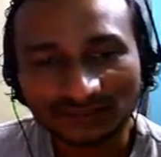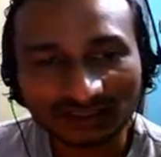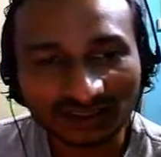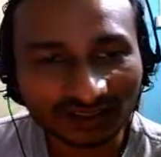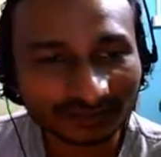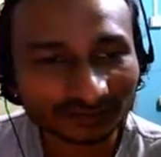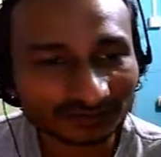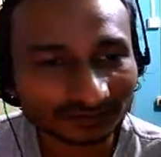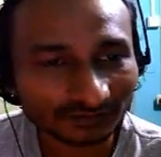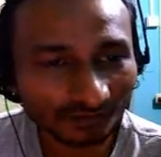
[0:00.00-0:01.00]

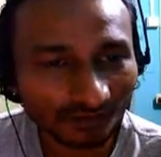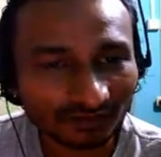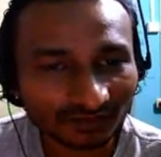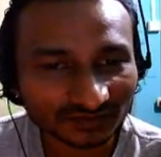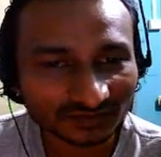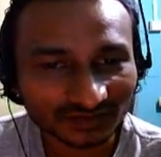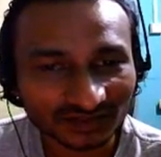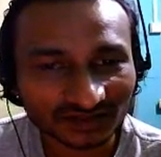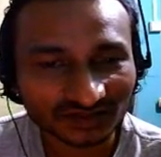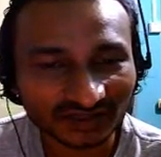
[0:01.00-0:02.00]

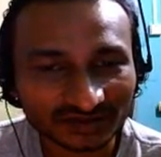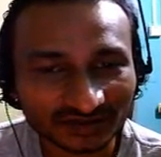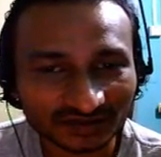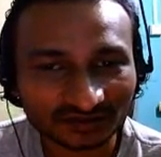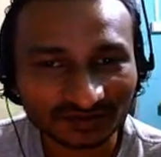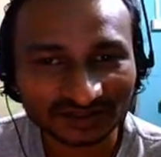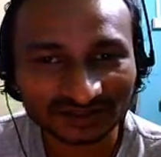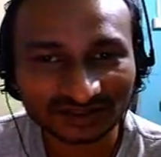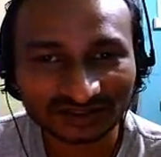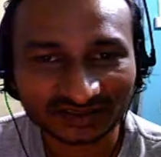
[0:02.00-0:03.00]
So you guys pick her up, and
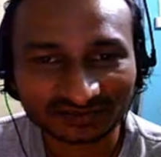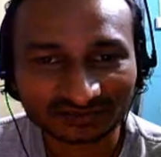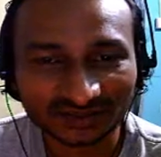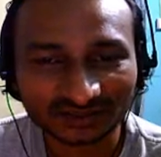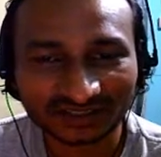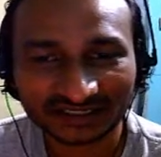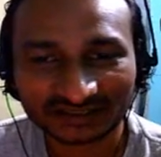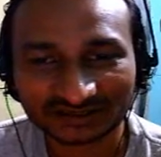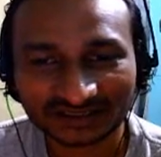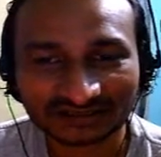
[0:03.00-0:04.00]
she's dressed,
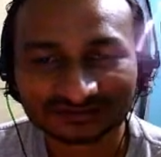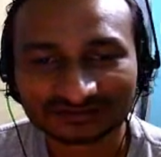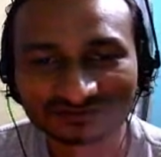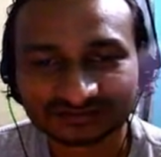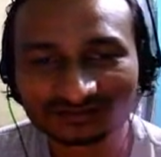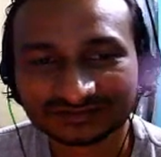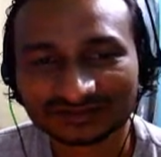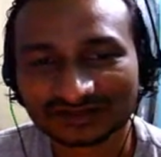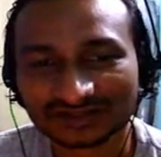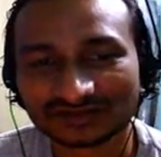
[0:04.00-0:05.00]
casually,
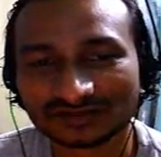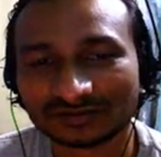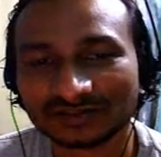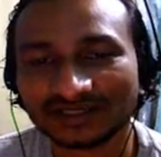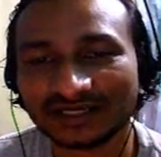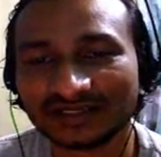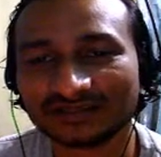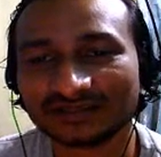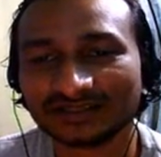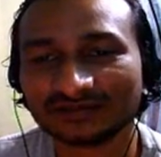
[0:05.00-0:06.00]
just normal.
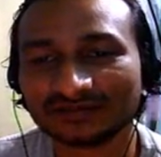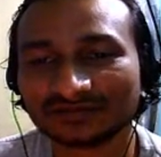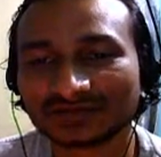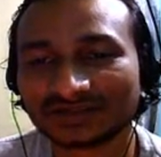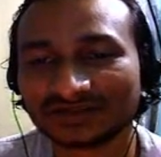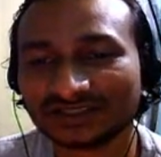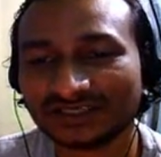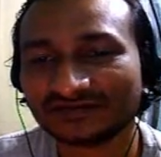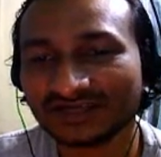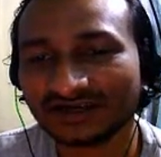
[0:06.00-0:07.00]
And so she
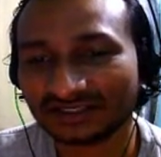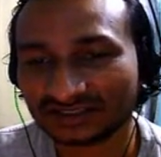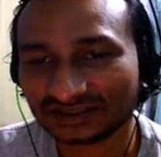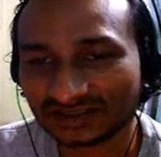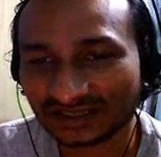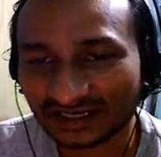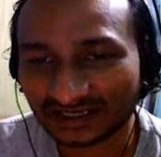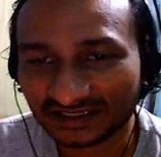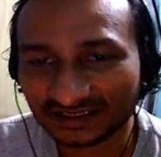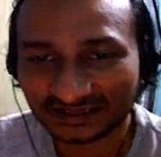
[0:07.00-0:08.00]
gives you directions, and
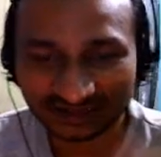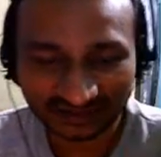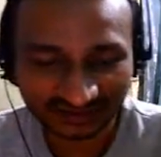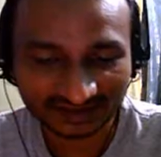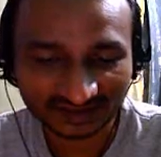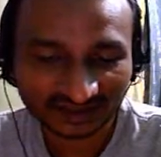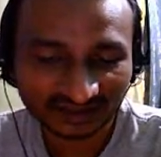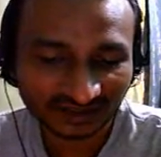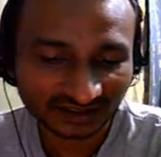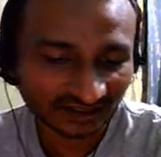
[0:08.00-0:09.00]
it is
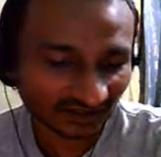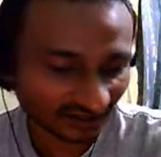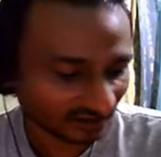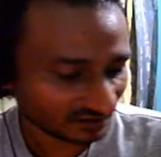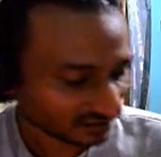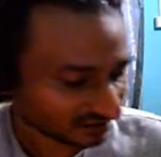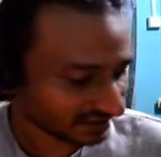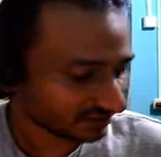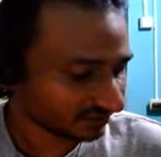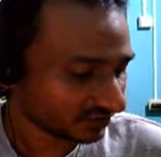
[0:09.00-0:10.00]
on the
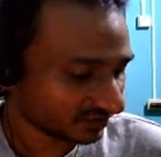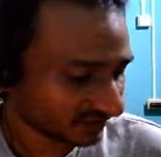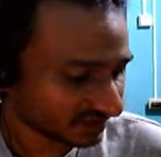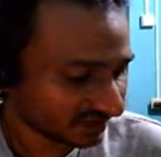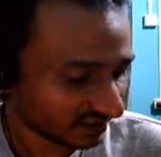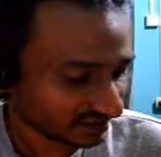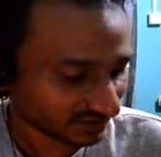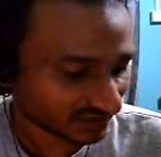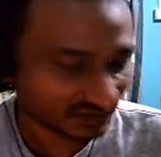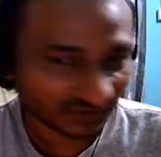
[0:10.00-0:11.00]
same university
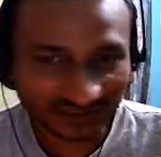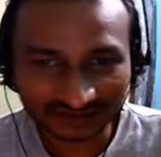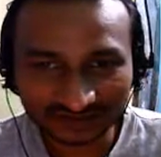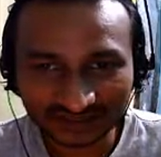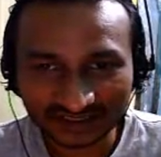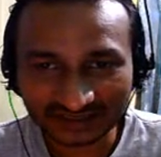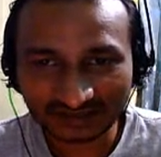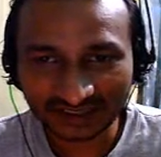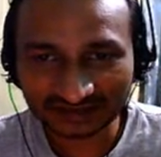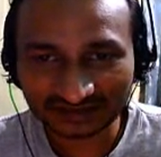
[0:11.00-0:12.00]
campus where you guys
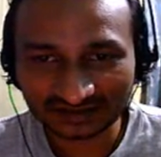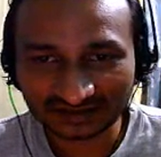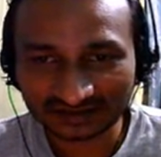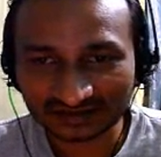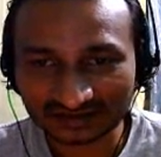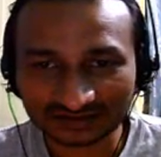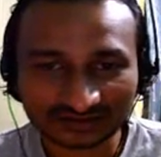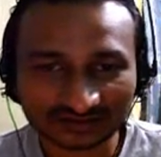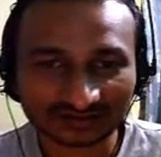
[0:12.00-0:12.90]
met the doctor